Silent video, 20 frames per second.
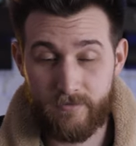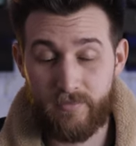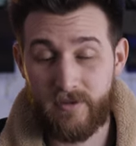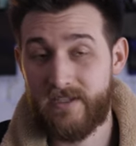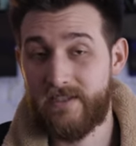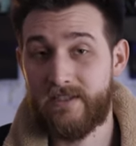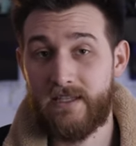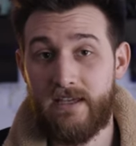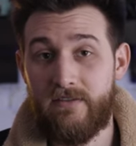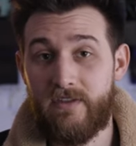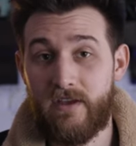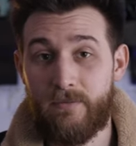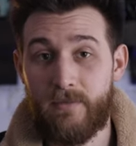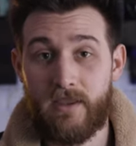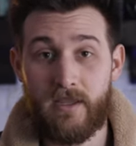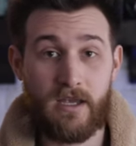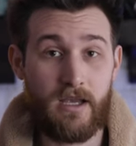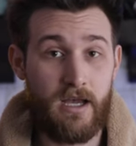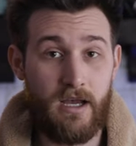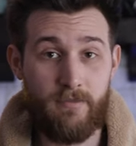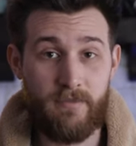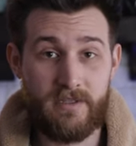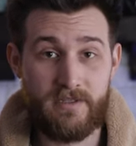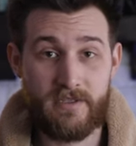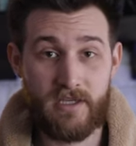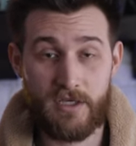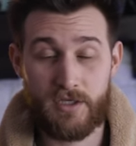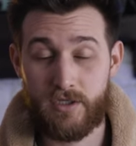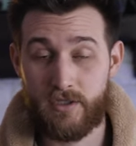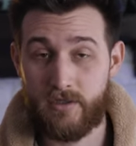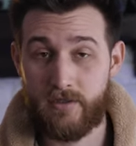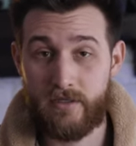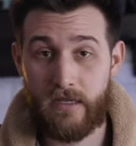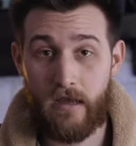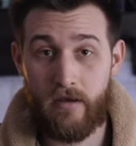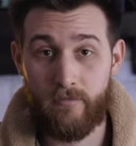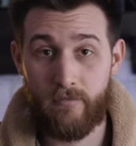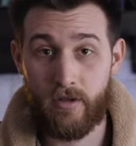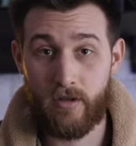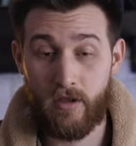please leave them in the comment section
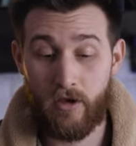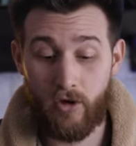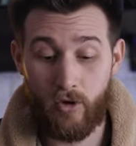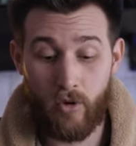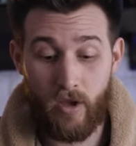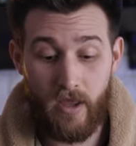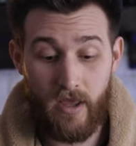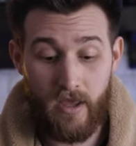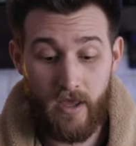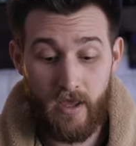down below.